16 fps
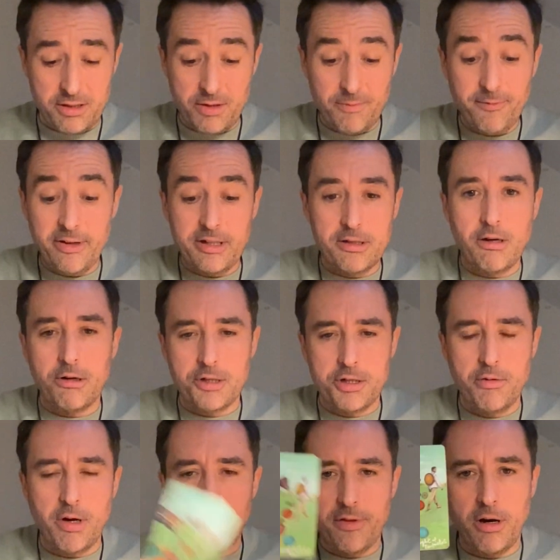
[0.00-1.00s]
Something's knocked
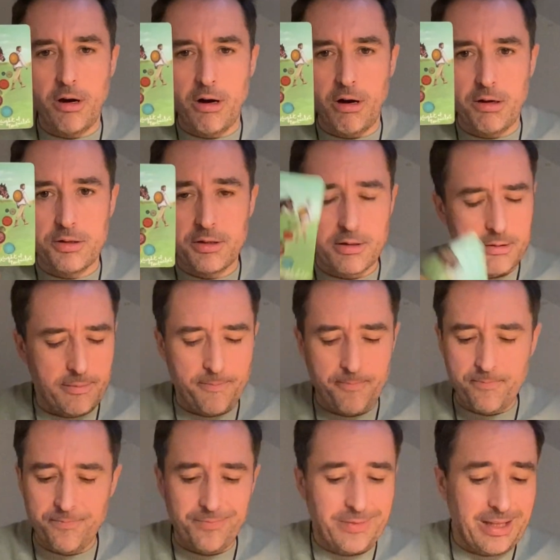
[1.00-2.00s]
you off the horse.
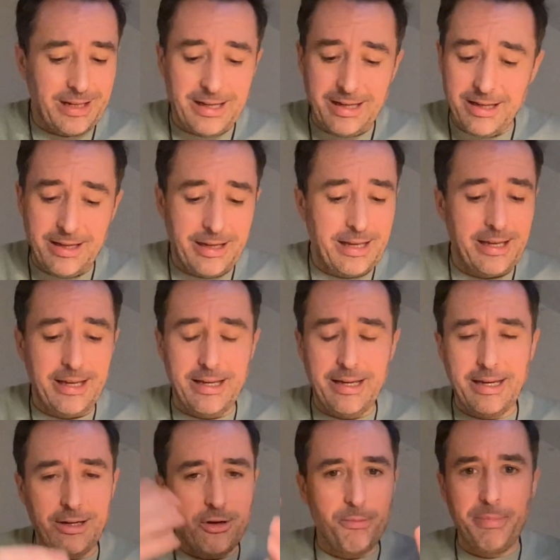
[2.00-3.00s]

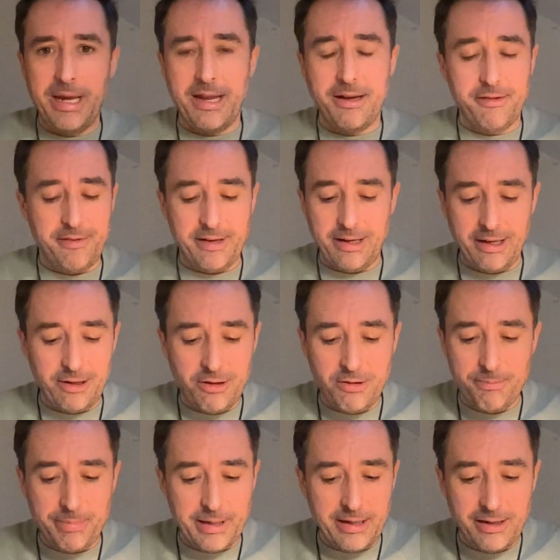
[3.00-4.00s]
It could be anything. It
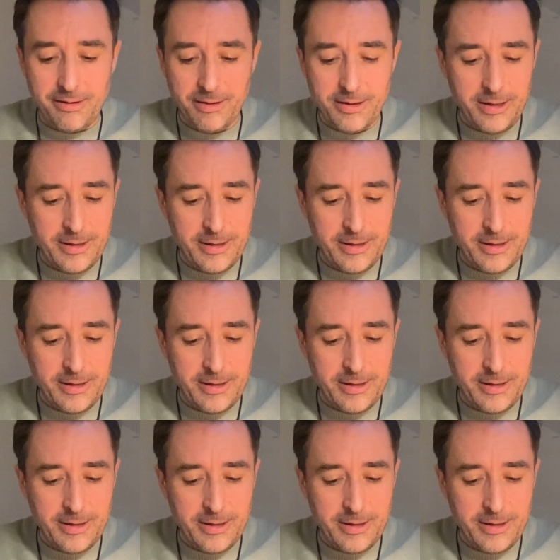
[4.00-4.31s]
could be